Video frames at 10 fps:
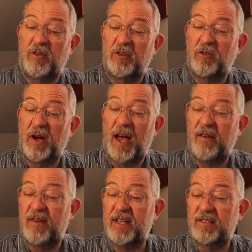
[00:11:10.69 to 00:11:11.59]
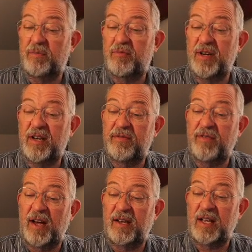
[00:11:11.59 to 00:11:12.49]
you have here some
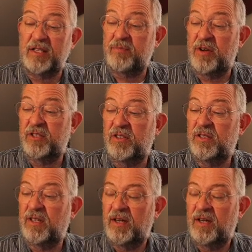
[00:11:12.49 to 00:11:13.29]
predefined expressions,